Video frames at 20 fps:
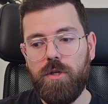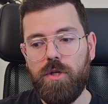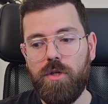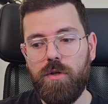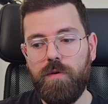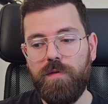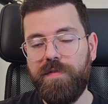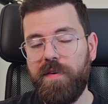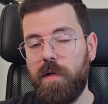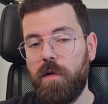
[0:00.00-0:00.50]

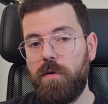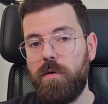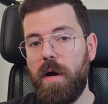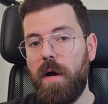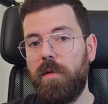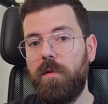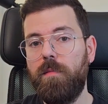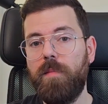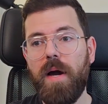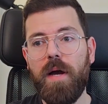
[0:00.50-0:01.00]
to figure
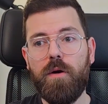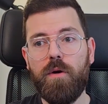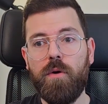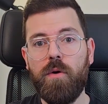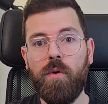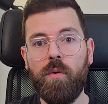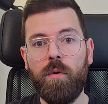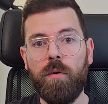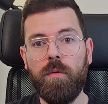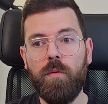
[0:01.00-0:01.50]
out the minor
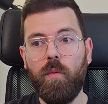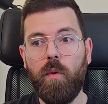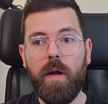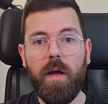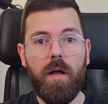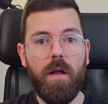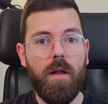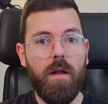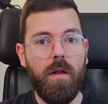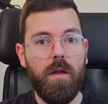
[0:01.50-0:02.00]
chord?
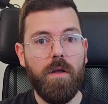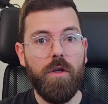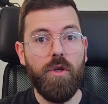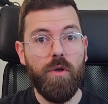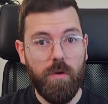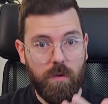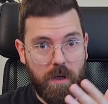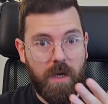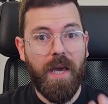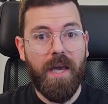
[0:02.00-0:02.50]
Well,
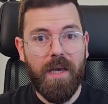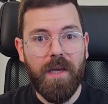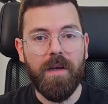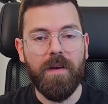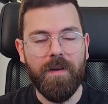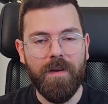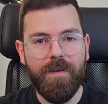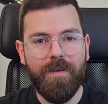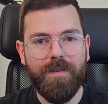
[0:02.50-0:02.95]
you can.